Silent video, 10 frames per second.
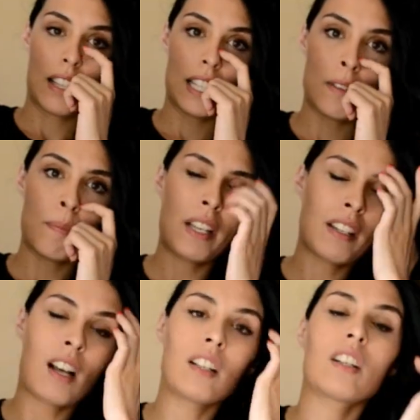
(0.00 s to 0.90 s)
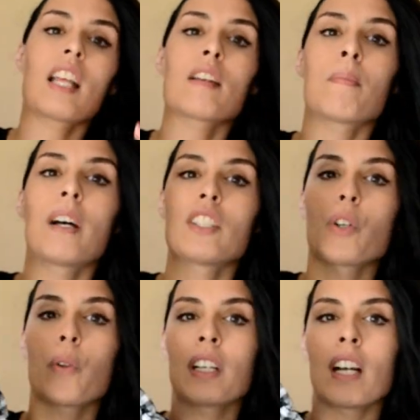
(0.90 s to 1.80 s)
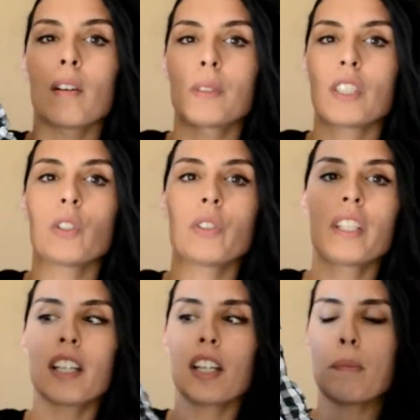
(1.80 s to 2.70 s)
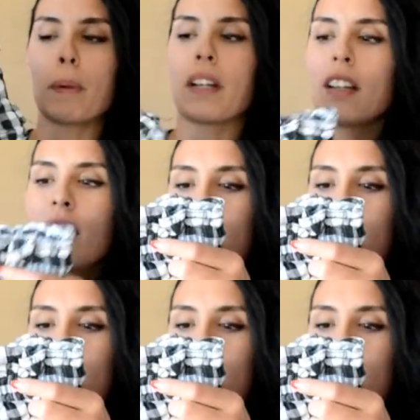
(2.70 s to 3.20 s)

they may not look like much holding up to you here, but